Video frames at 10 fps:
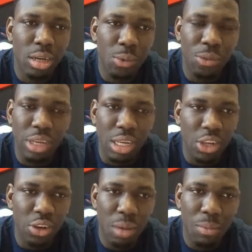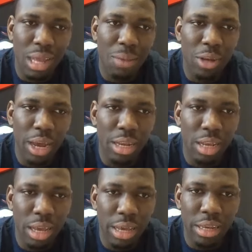whether it's Instagram, Snapchat,
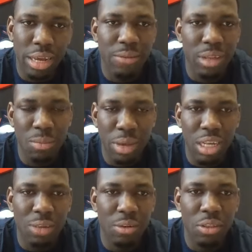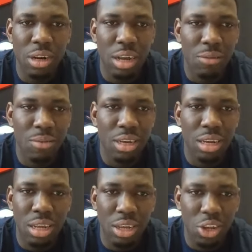and they definitely make us feel the love and,
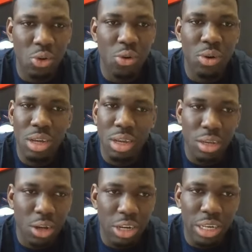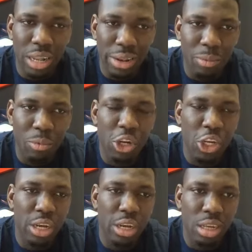you know, understand that they
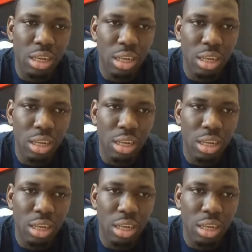appreciate us.